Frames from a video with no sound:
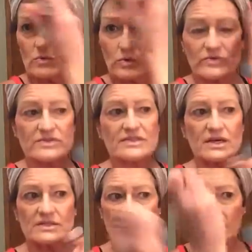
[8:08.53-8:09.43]
where the
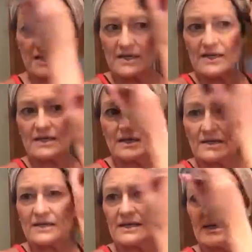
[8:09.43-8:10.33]
sun's going to hit in
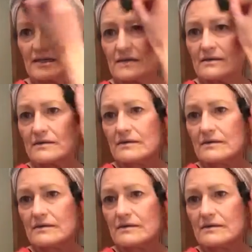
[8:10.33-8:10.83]
an E.